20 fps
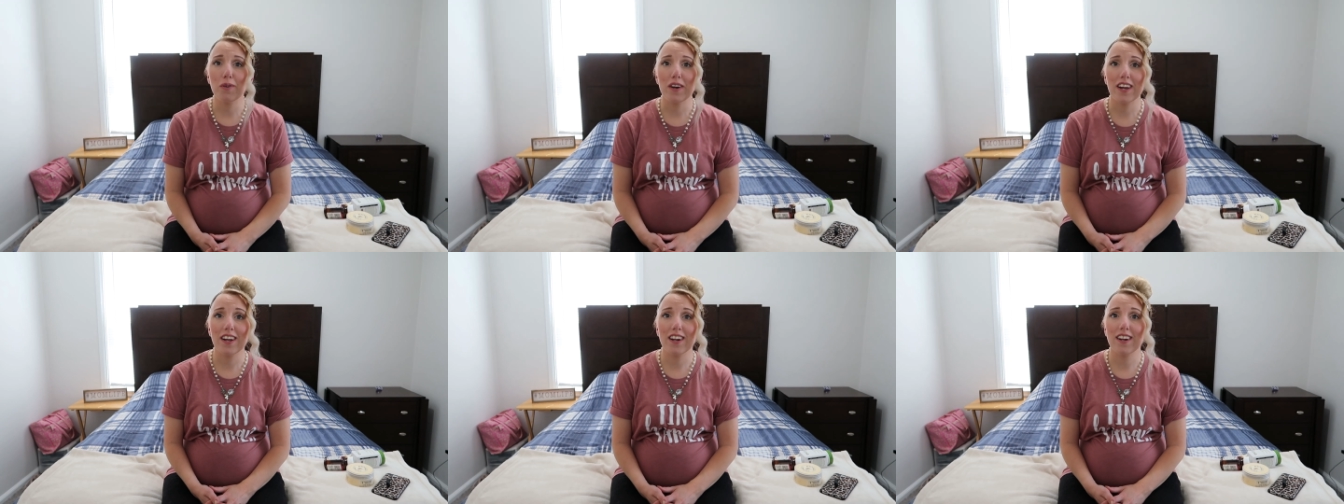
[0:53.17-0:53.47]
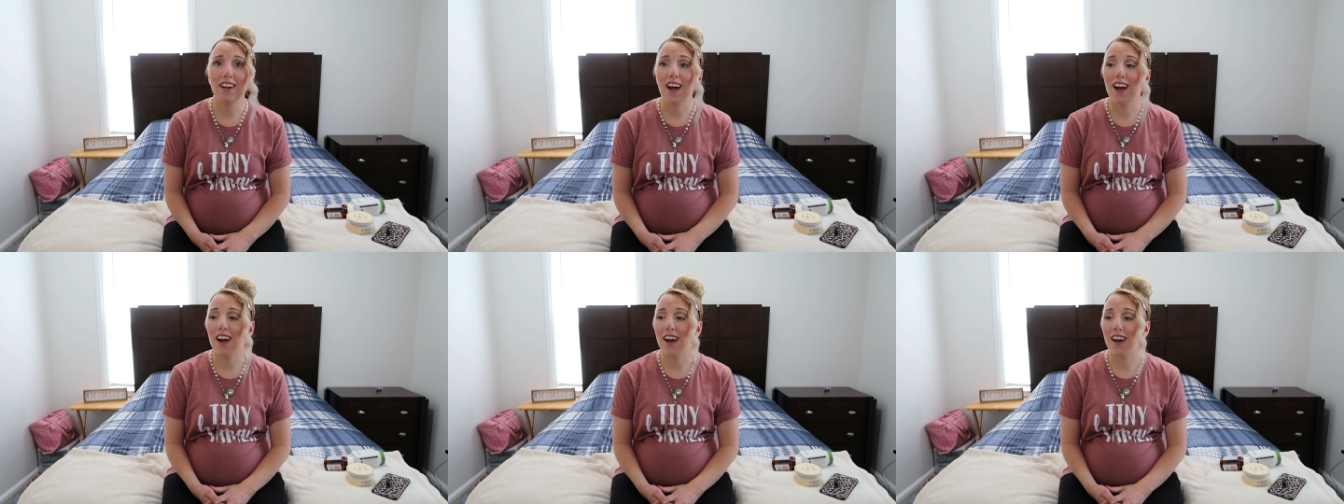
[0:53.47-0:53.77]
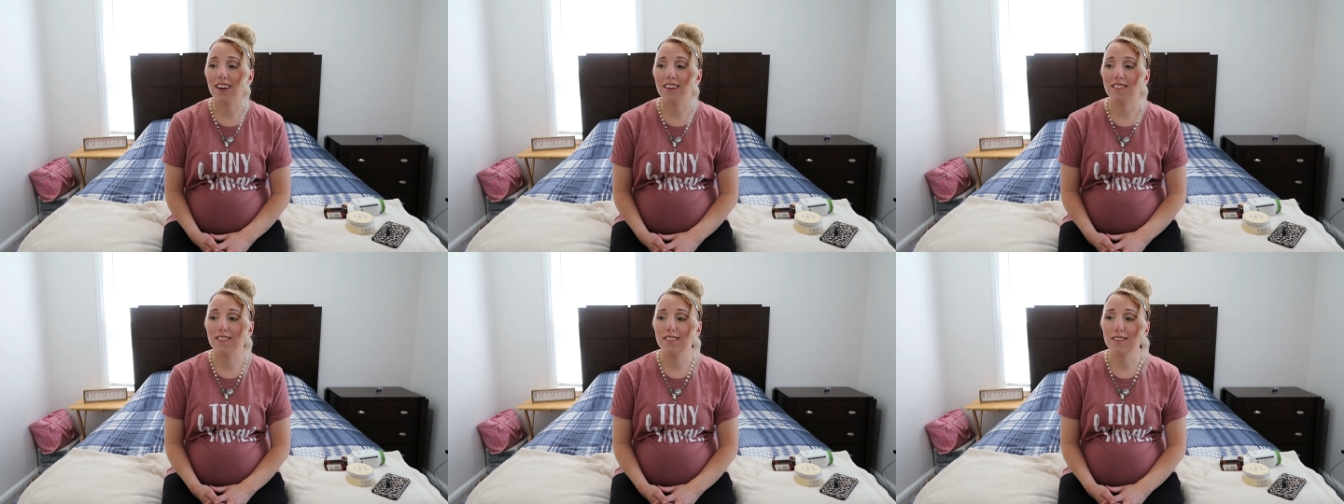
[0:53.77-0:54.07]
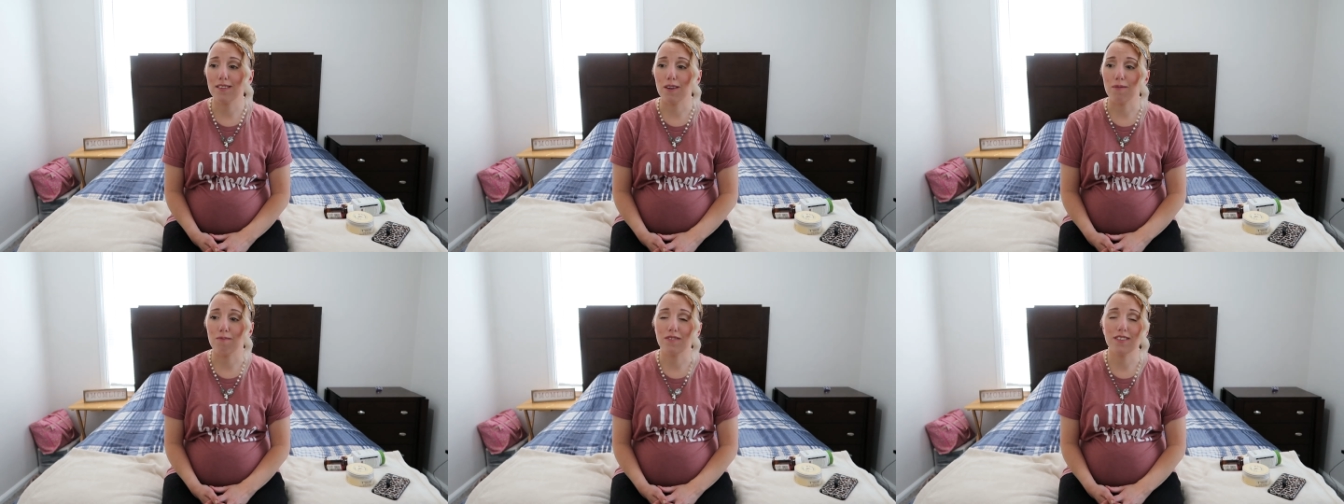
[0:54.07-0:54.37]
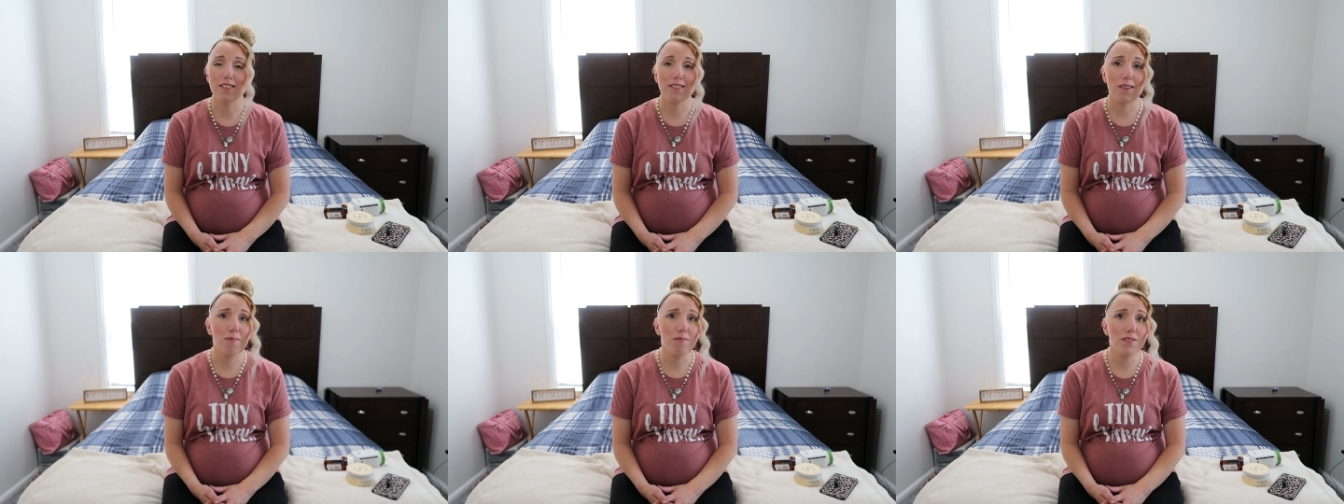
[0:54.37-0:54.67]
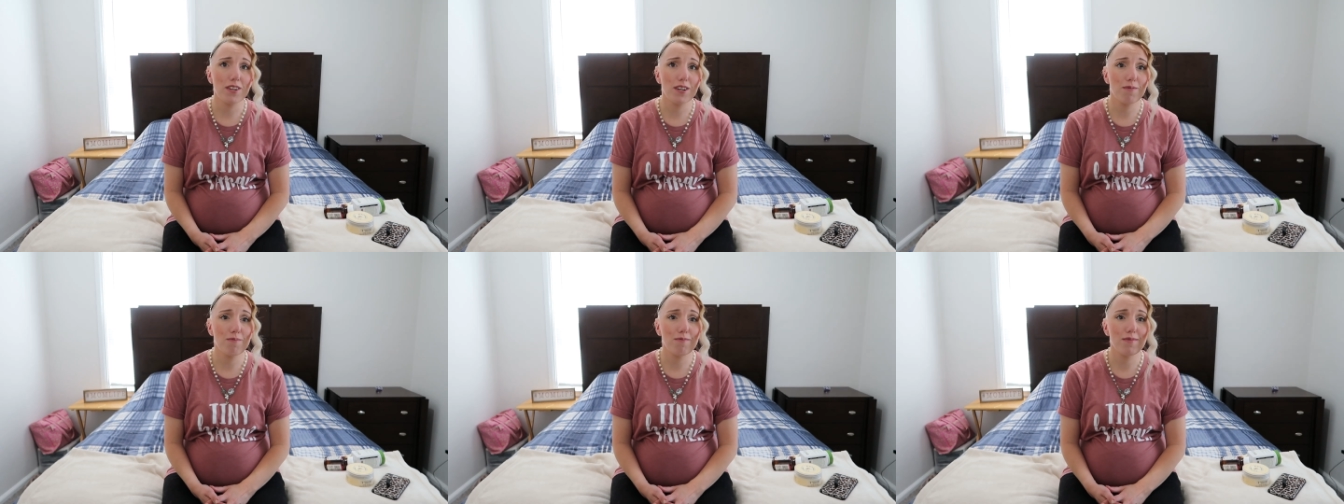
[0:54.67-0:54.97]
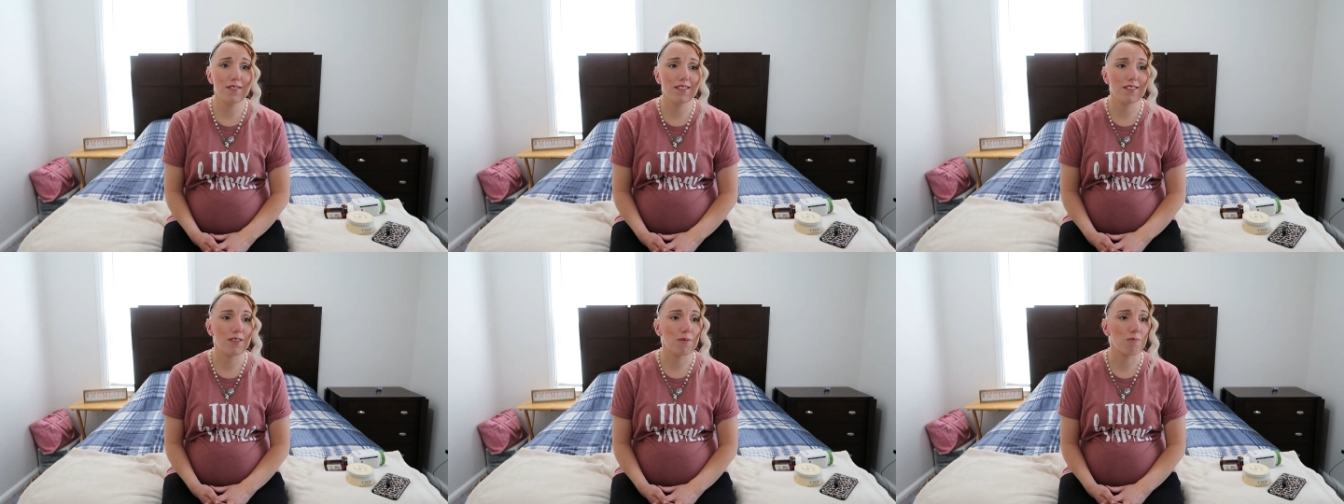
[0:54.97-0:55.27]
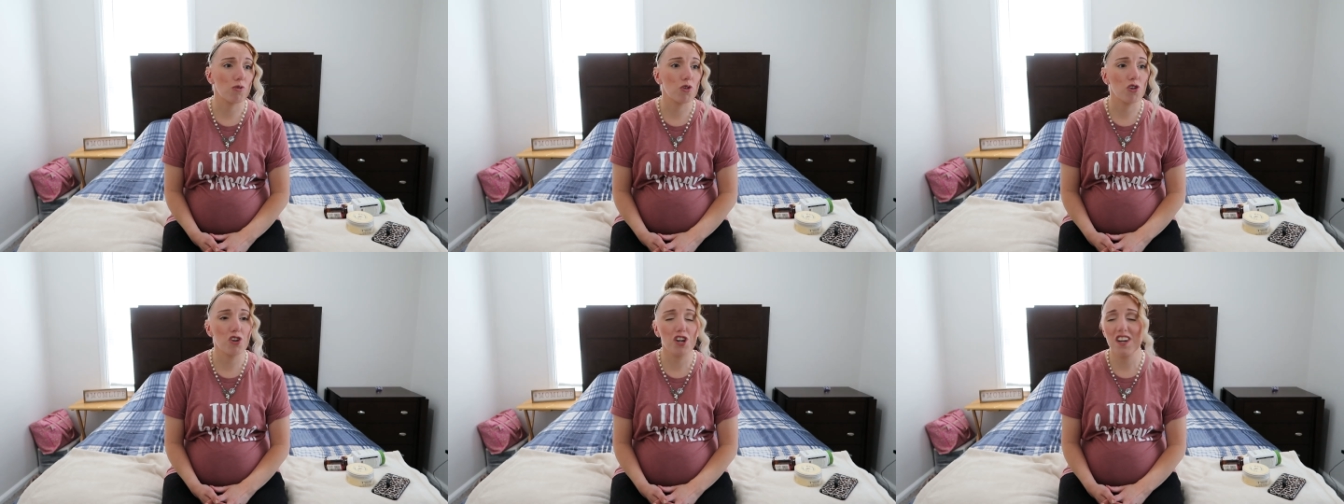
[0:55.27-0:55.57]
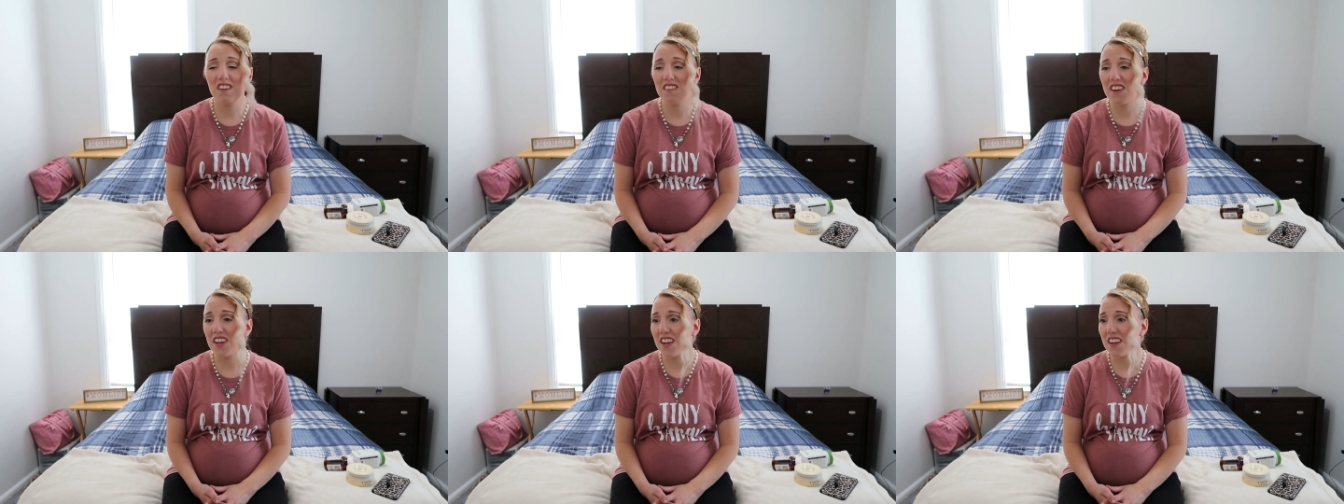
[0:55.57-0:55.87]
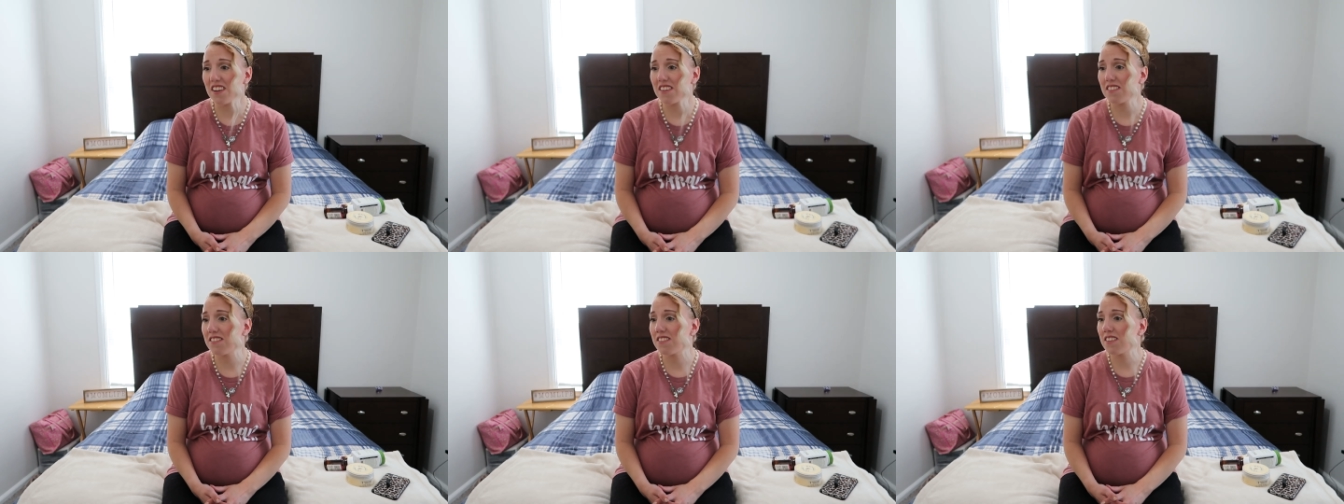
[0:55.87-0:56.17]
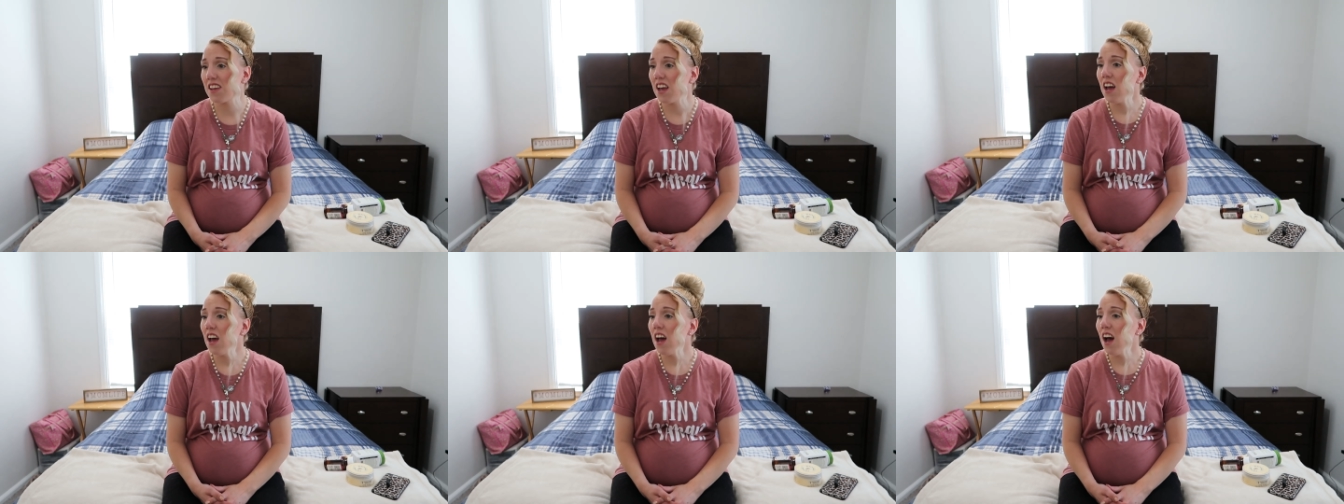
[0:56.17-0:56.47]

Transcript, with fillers: in on some symptoms, some cravings,